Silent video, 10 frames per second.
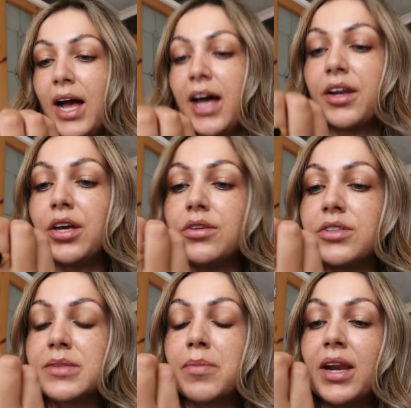Hannah, who
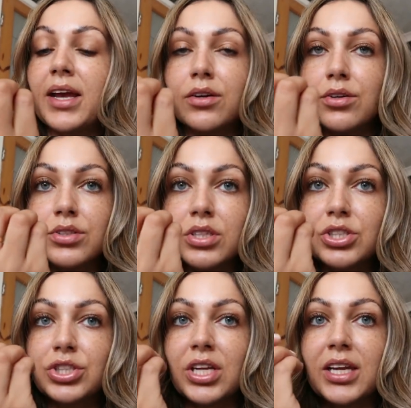does my
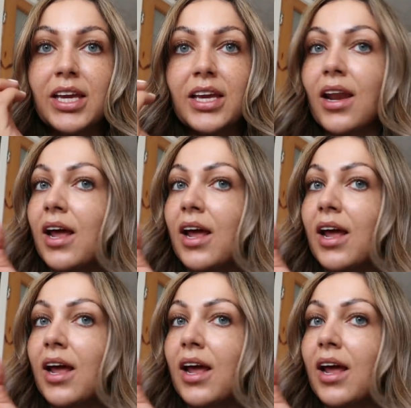nails, she,